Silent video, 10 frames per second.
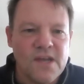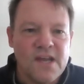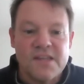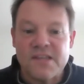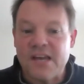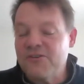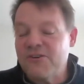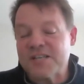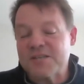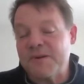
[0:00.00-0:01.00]
The other
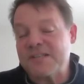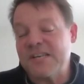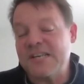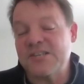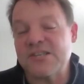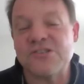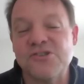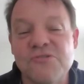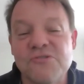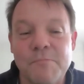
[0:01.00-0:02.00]
expectation
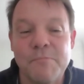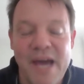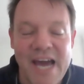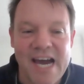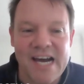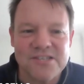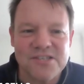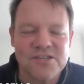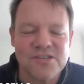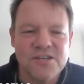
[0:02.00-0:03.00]
is you can
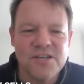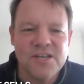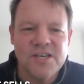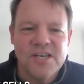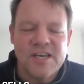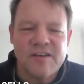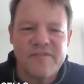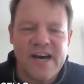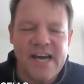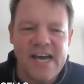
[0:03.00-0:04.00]
pass.
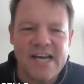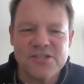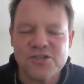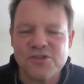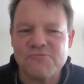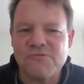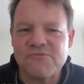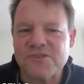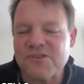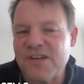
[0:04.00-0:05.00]
If I ask you when
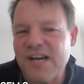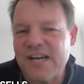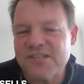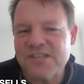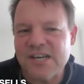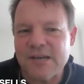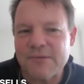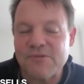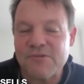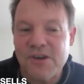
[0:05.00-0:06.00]
was the last
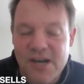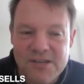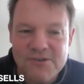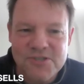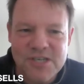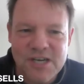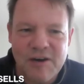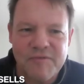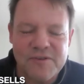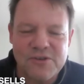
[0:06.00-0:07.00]
time you cut
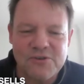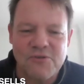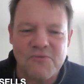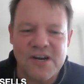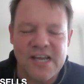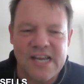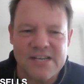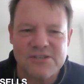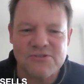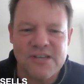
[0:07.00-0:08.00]
yourself and you don't want to
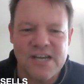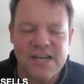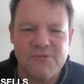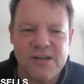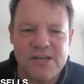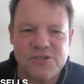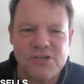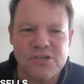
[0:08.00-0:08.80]
answer that question,